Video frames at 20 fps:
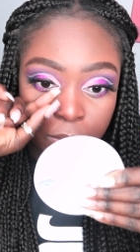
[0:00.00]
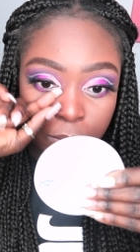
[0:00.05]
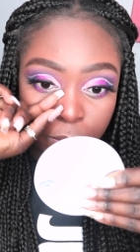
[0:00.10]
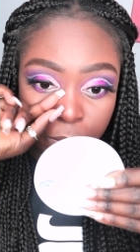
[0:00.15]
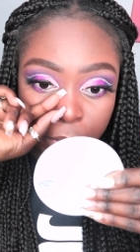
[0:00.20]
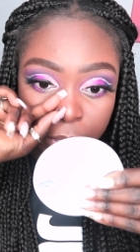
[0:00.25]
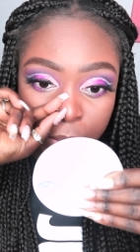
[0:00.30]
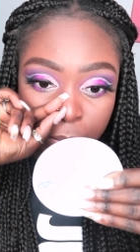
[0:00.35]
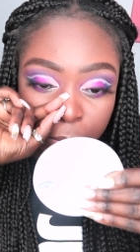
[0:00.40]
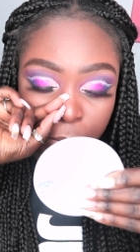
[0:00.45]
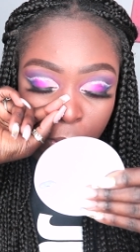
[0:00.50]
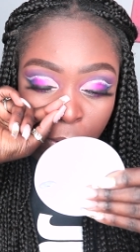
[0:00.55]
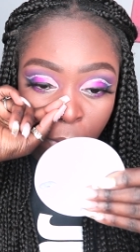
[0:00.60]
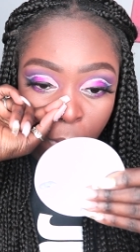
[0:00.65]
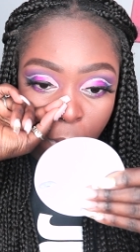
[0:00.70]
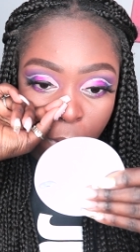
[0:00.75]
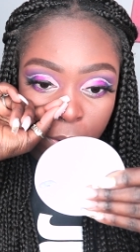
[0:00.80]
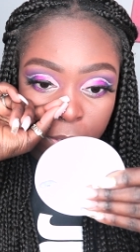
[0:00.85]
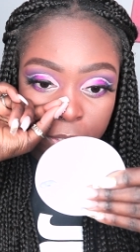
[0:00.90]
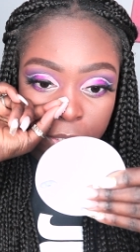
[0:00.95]
With, with
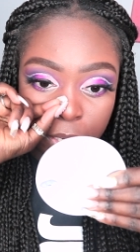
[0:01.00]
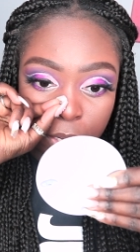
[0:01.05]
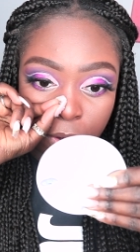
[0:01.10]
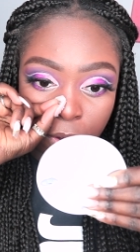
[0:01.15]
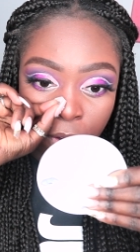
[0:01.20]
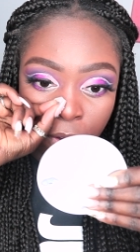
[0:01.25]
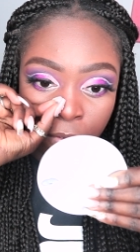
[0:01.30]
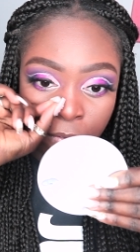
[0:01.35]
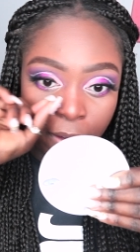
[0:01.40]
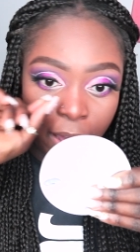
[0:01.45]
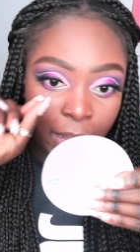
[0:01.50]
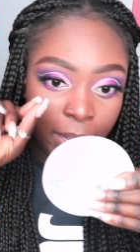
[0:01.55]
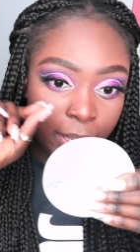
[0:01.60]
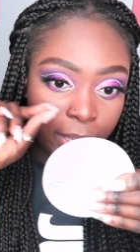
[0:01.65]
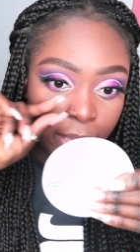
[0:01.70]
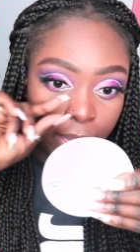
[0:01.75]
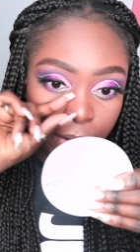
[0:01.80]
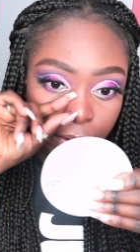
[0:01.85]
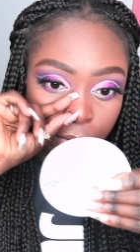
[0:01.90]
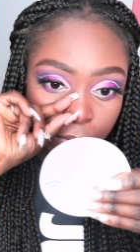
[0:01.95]
quarantine over, I
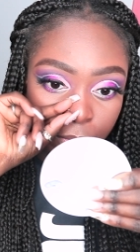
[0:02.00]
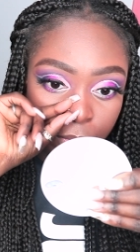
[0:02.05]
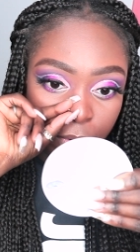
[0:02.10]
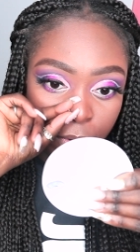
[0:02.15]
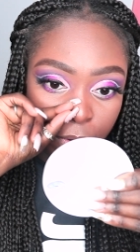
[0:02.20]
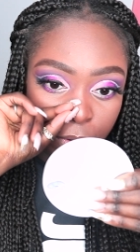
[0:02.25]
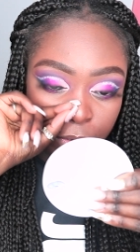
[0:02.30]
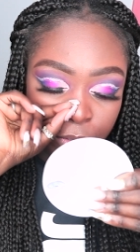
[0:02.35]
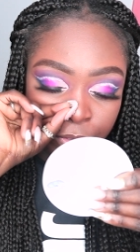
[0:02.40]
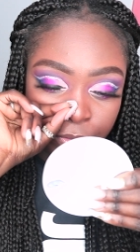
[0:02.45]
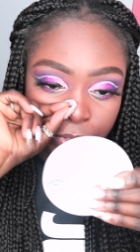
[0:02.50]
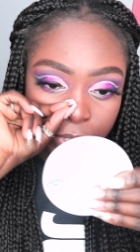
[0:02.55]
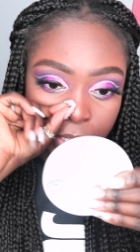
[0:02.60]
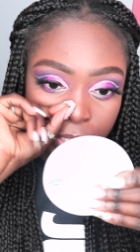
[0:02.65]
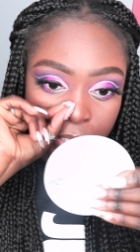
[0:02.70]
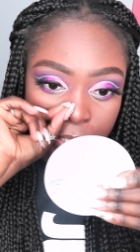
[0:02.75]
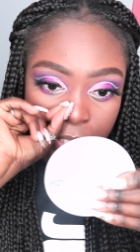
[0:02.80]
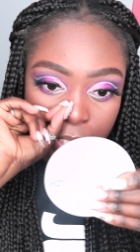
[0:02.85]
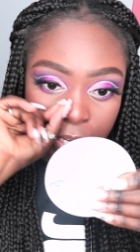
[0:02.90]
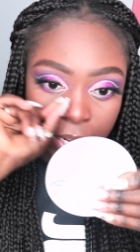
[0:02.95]
could get a new nose ring.
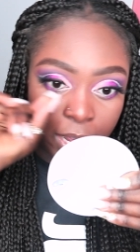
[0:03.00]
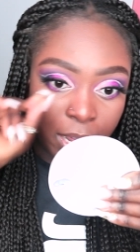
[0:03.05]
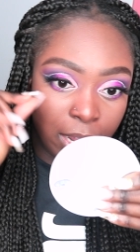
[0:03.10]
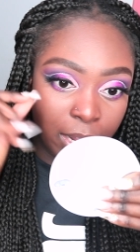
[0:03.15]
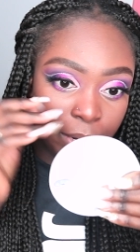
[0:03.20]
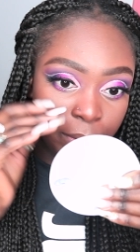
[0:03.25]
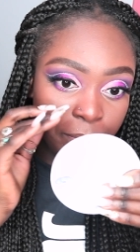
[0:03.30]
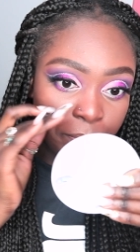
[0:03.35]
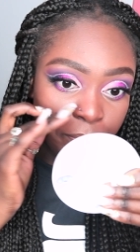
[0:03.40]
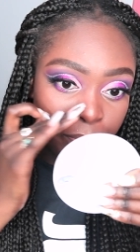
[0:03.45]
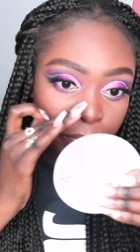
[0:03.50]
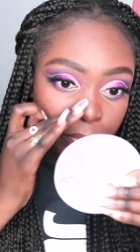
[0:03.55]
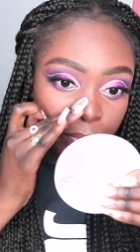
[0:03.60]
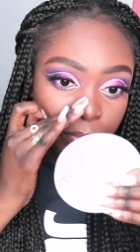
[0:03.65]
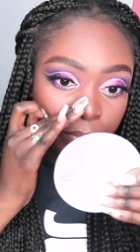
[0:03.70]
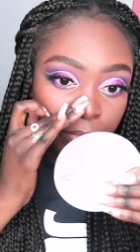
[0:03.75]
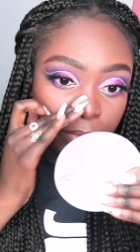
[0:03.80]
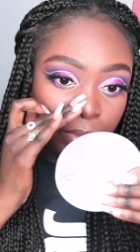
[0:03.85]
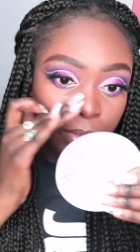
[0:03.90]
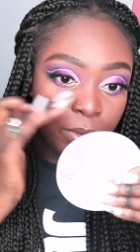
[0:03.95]
Until then,
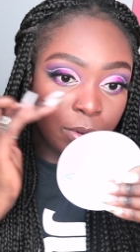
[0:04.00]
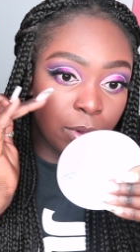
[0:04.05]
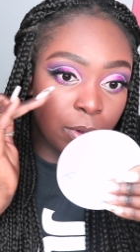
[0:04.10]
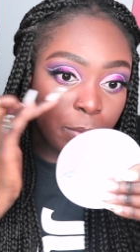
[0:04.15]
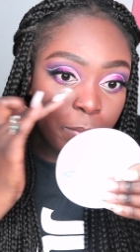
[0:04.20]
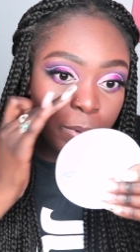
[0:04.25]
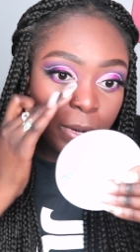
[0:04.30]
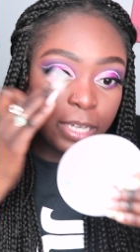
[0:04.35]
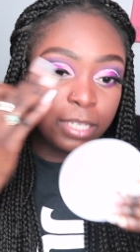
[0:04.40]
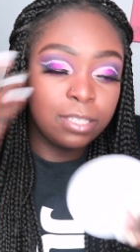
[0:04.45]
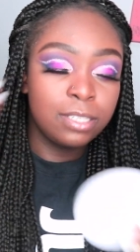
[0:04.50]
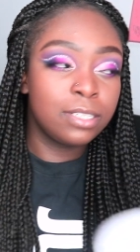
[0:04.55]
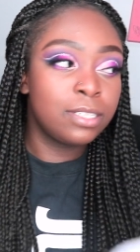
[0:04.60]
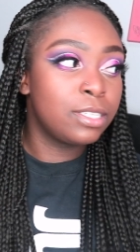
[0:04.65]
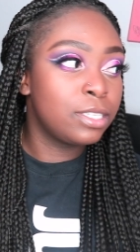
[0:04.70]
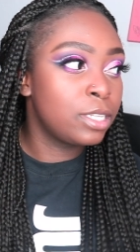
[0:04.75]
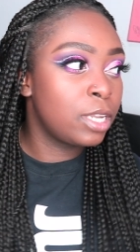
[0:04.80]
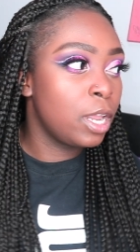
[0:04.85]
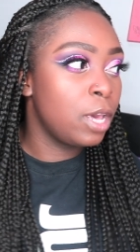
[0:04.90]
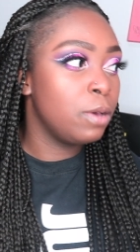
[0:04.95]
you know the places
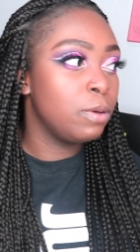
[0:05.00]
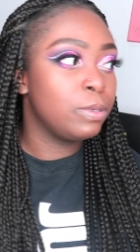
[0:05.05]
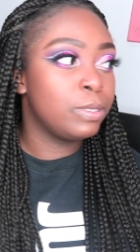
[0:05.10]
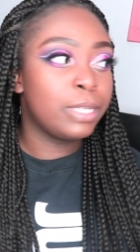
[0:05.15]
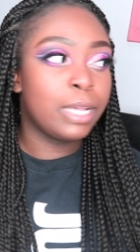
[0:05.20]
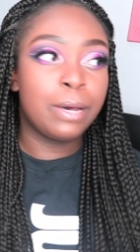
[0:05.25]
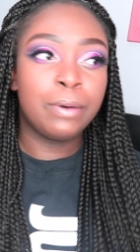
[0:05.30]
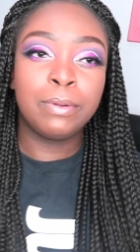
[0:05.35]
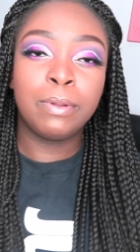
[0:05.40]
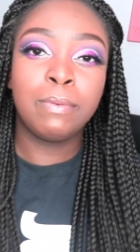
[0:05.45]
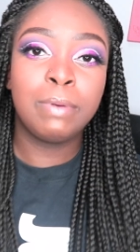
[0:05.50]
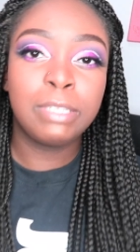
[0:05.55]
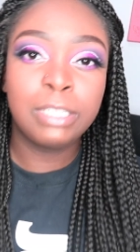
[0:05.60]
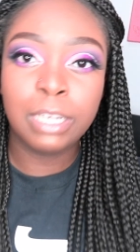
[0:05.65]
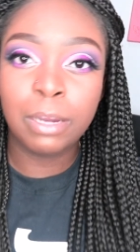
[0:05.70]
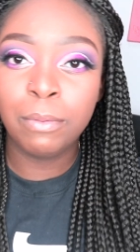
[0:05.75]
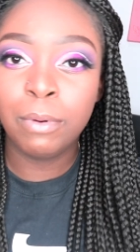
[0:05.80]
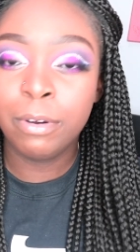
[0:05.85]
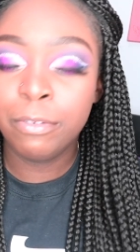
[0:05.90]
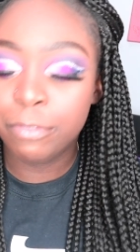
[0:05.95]
is closed. I don't know what
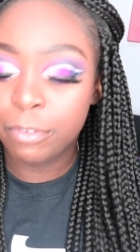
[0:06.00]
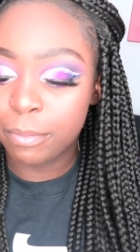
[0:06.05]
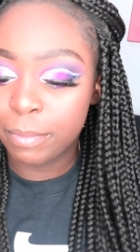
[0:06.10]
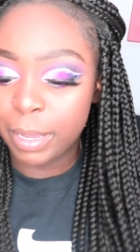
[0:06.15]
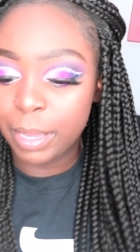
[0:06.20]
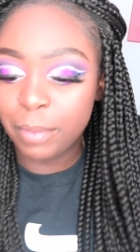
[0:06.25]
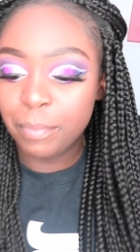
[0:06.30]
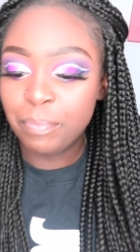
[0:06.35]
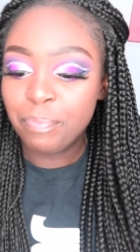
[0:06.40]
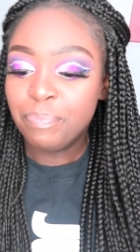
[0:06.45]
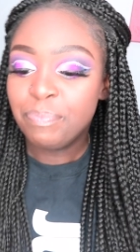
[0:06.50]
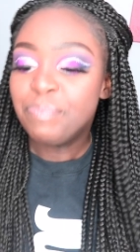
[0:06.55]
y'all want from me.